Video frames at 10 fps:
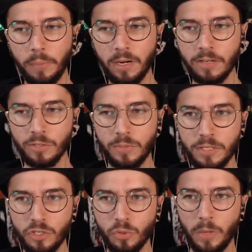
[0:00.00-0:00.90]
But also
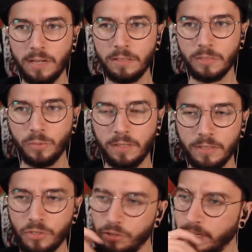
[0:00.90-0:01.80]
the swells with
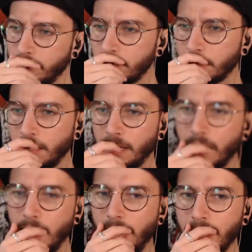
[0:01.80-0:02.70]
the strings,
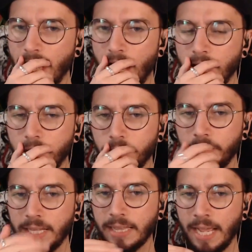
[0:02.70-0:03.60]
it kind of
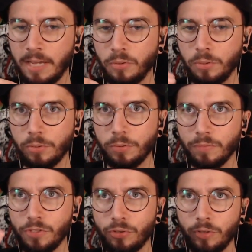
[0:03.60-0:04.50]
like that
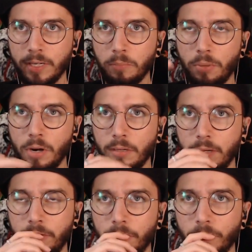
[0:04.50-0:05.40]
whole string
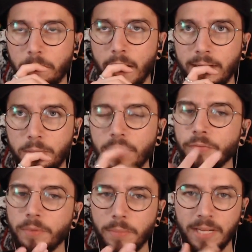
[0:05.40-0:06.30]
part of it reminded me
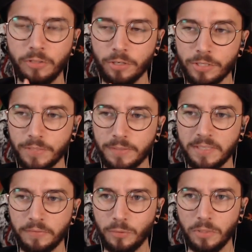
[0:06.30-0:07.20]
of a band Cursive.
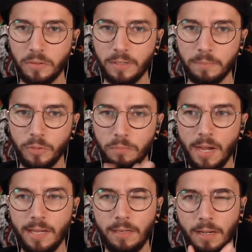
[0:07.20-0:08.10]
And if you know them, you
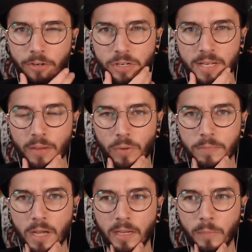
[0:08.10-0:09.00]
might understand what
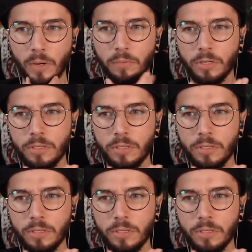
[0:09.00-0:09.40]
I'm talking about.